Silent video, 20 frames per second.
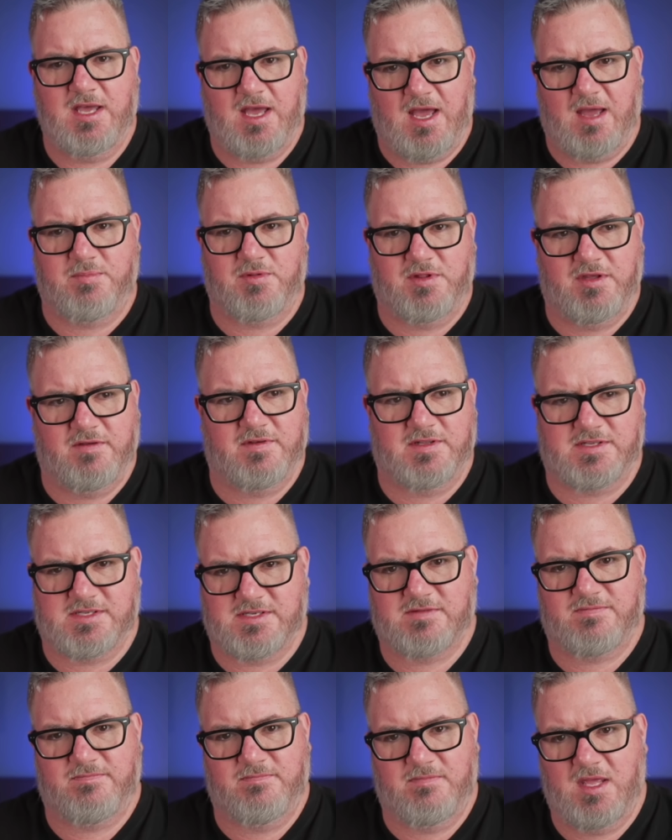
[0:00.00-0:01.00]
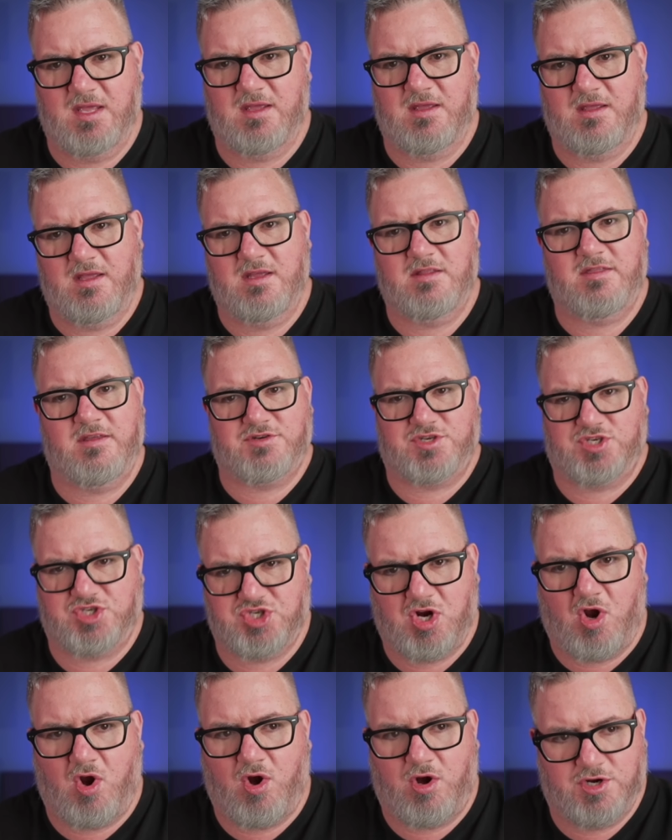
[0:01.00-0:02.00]
I believe there's a
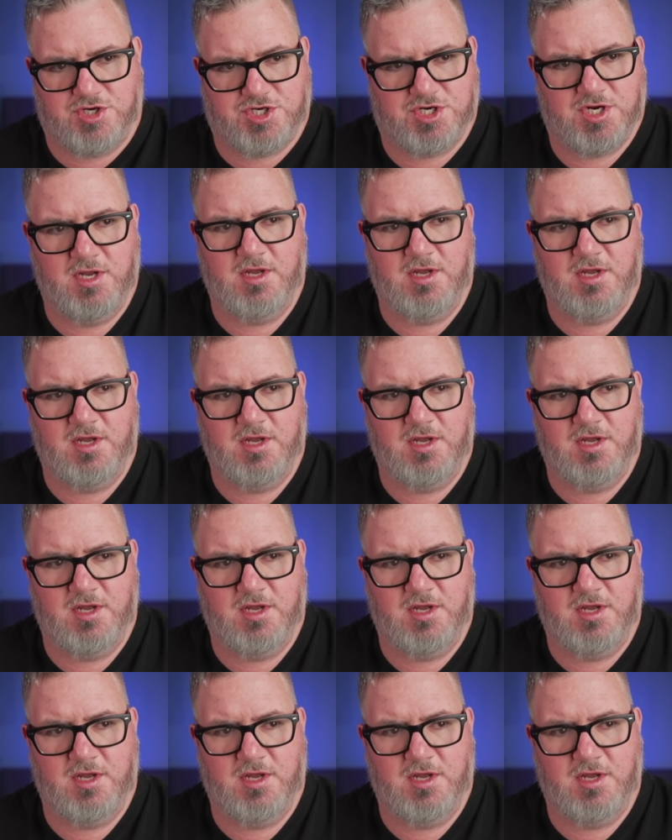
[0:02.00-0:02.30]
charge.